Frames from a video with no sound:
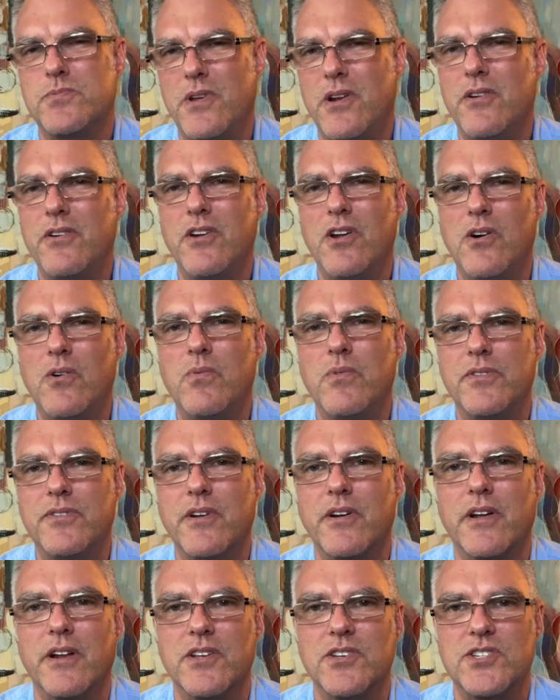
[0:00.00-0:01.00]
we don't know what
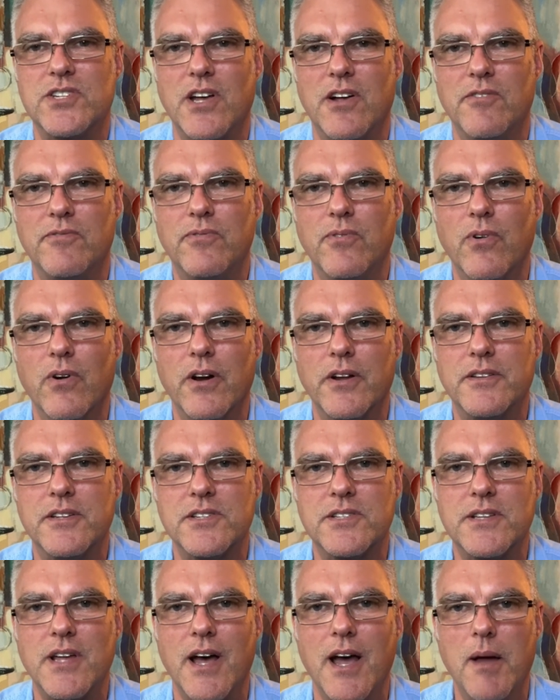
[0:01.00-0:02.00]
they're going to sell for at
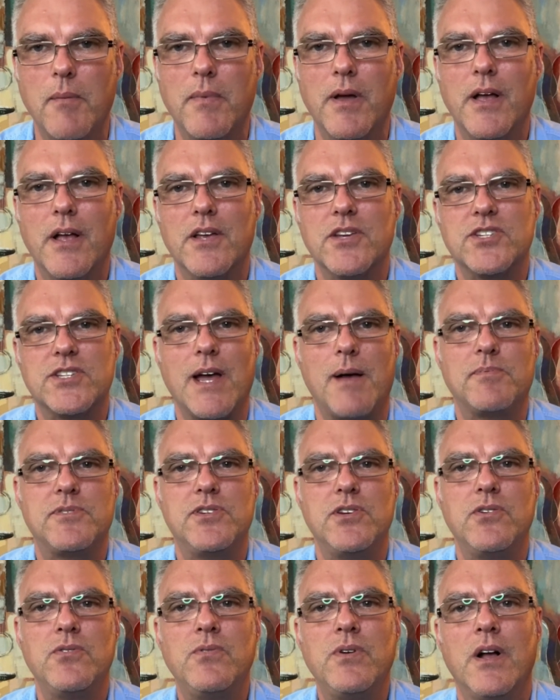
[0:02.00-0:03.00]
this time. Step
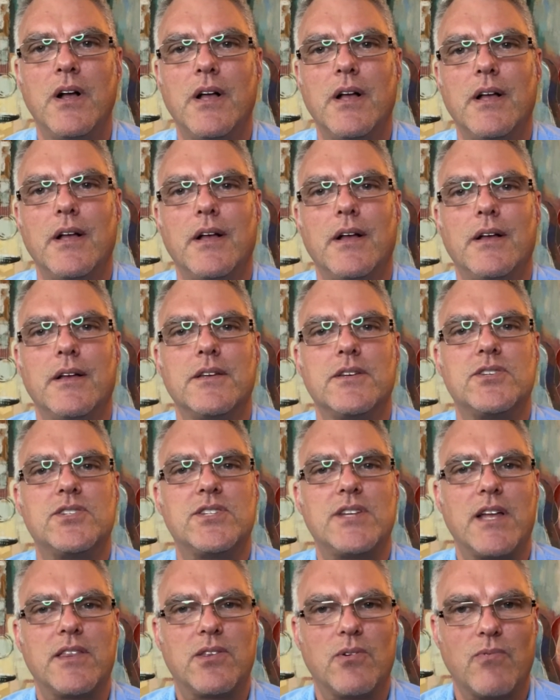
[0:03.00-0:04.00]
2,
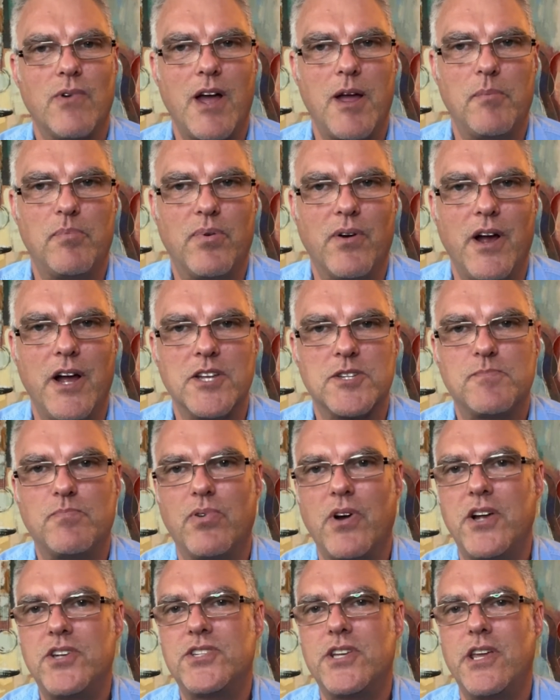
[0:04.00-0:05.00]
set the right price.
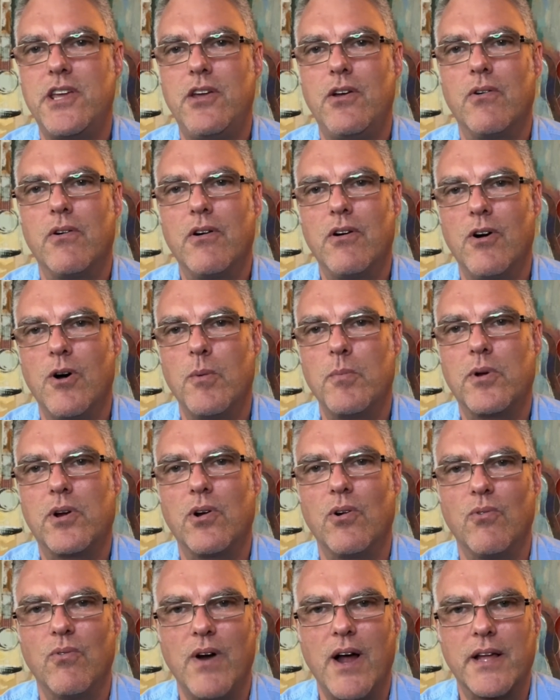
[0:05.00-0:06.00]
Pricing your home
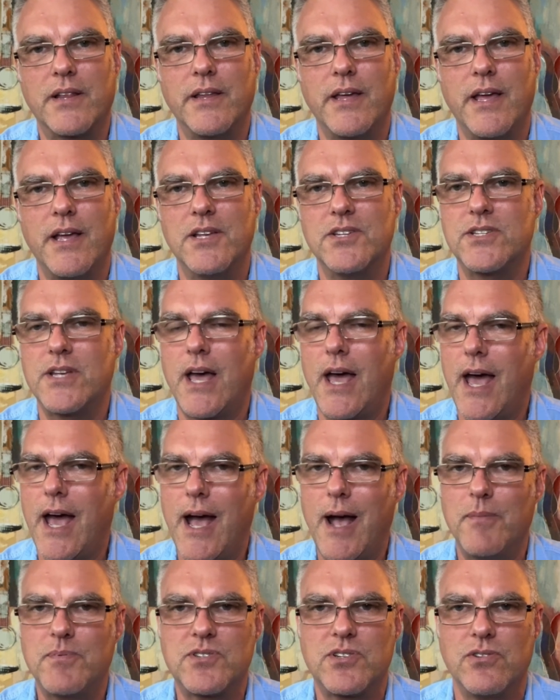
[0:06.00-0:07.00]
correctly is
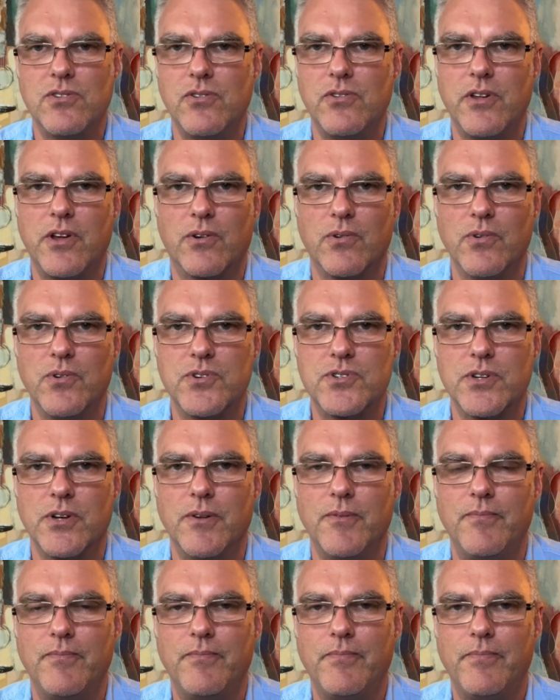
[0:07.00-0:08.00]
absolutely
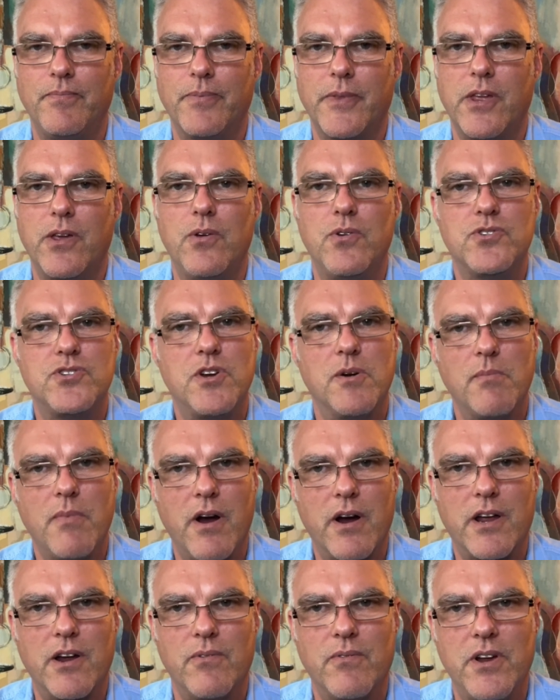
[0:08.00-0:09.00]
crucial. Use your
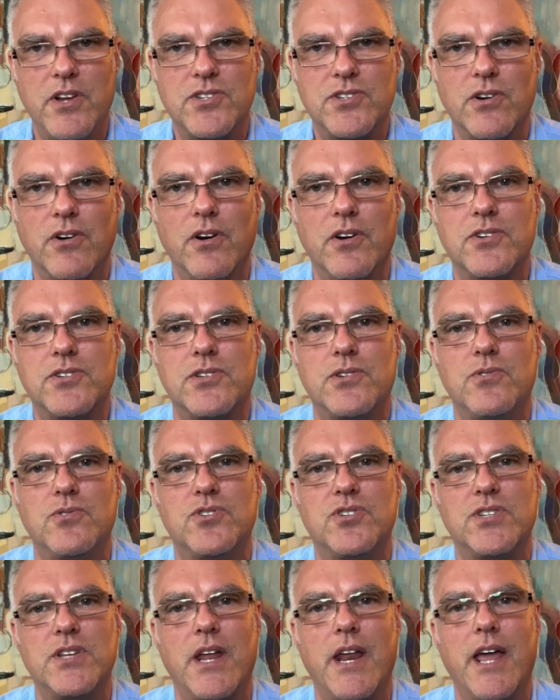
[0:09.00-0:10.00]
market research to
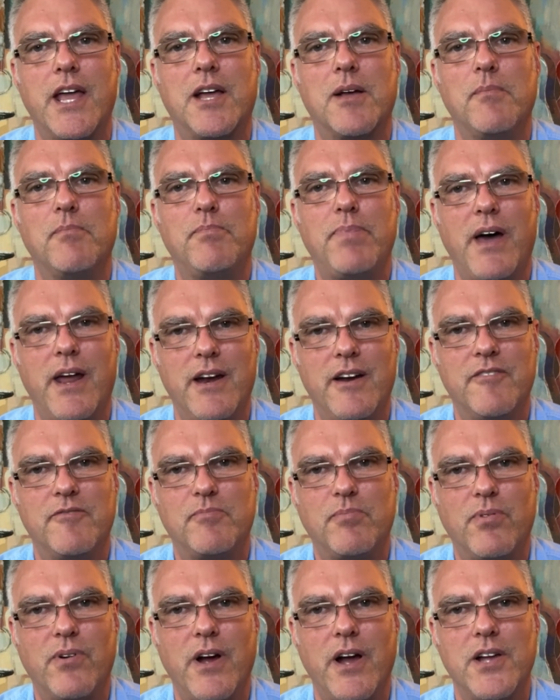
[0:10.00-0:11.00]
set a
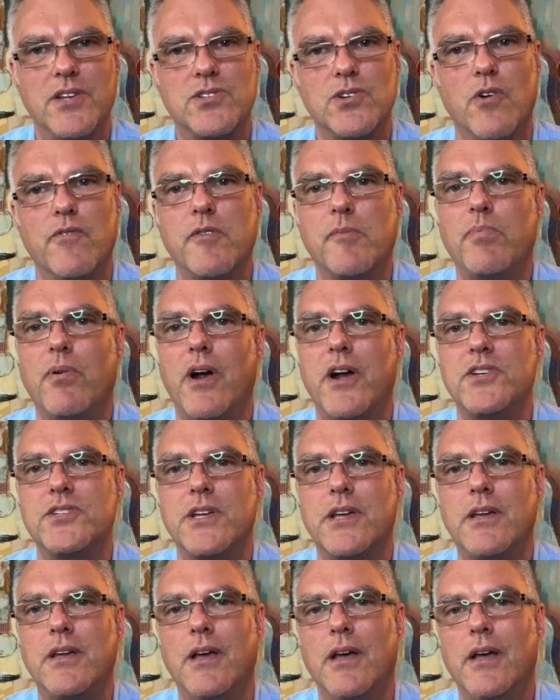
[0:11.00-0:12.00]
competitive price.
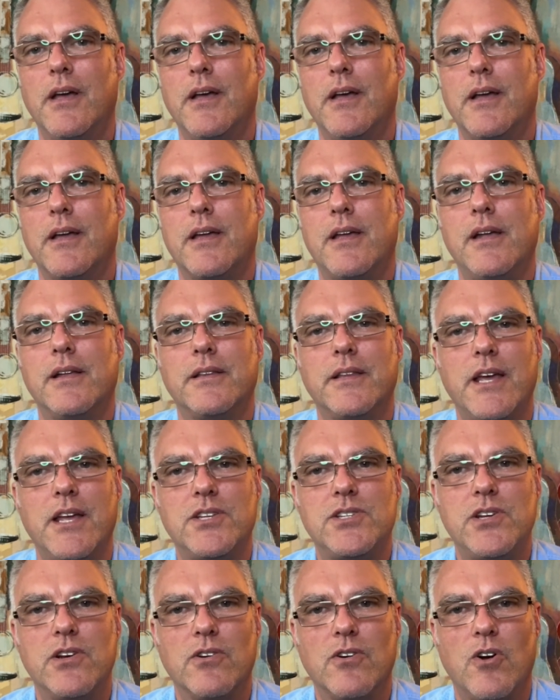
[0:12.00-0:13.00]
Overpricing can
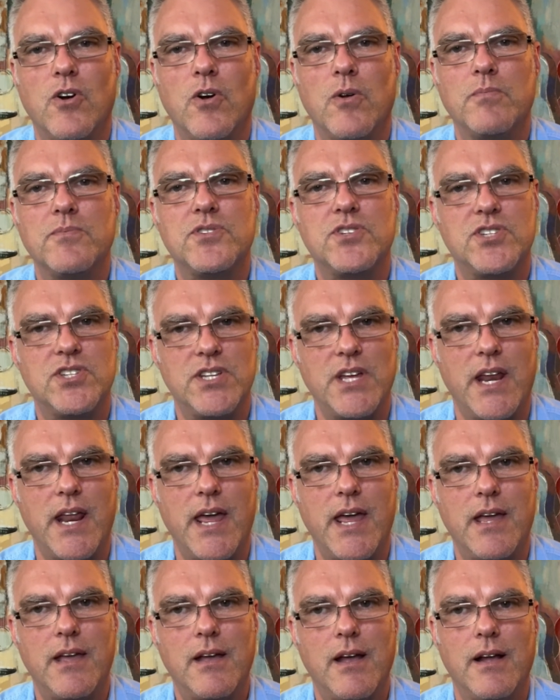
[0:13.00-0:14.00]
lead to your home
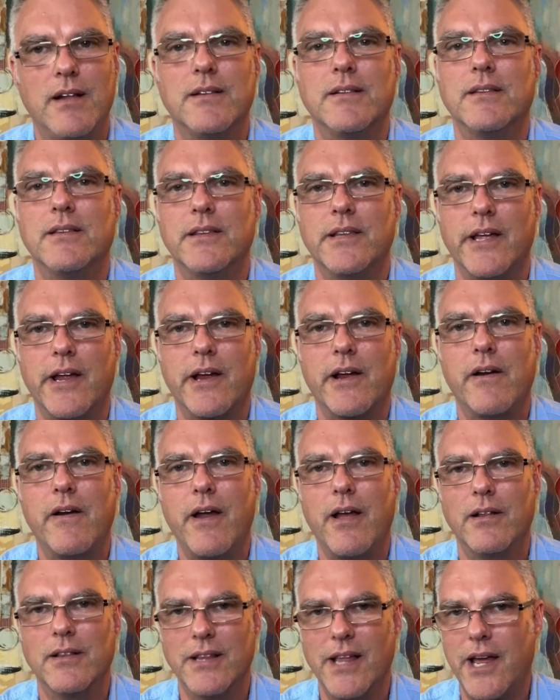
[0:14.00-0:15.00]
sitting and
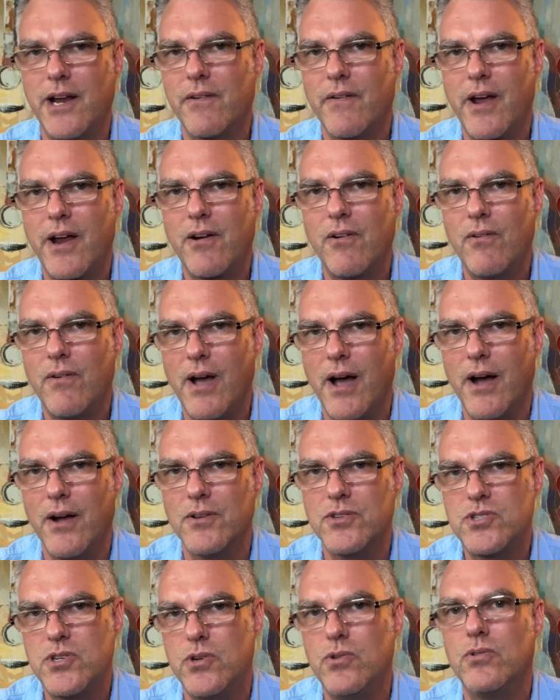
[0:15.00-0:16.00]
lingering
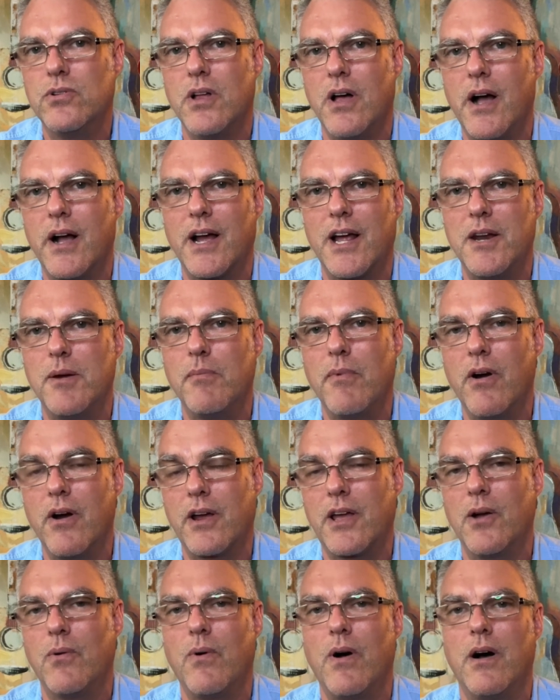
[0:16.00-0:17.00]
around too long on the
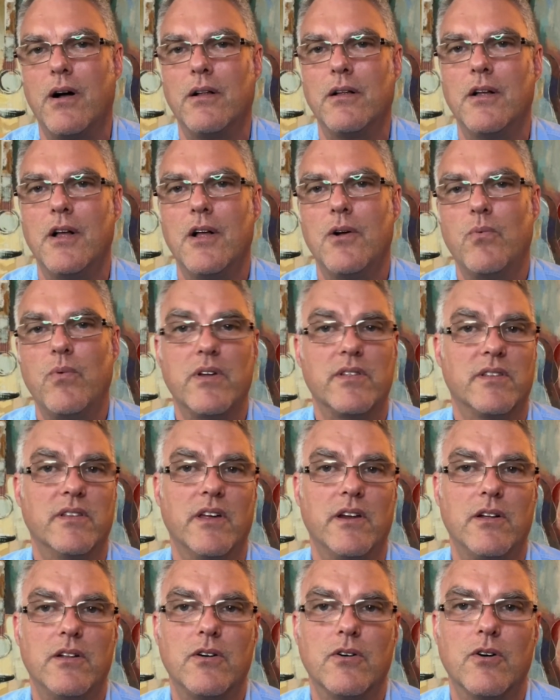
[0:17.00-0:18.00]
market while with
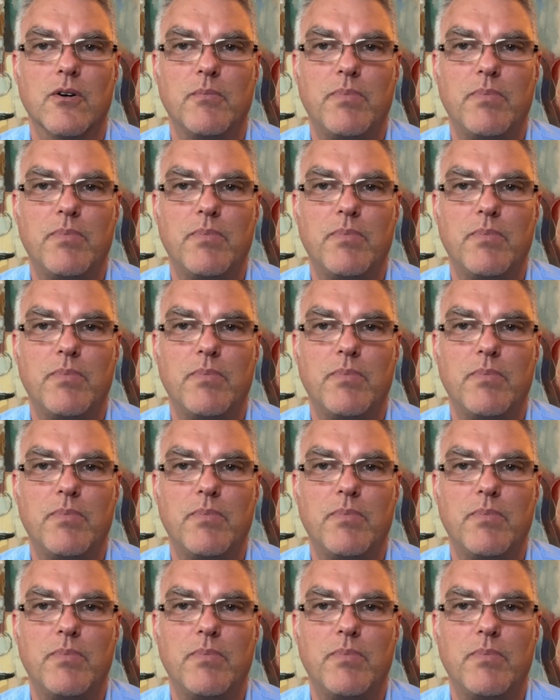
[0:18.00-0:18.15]
little or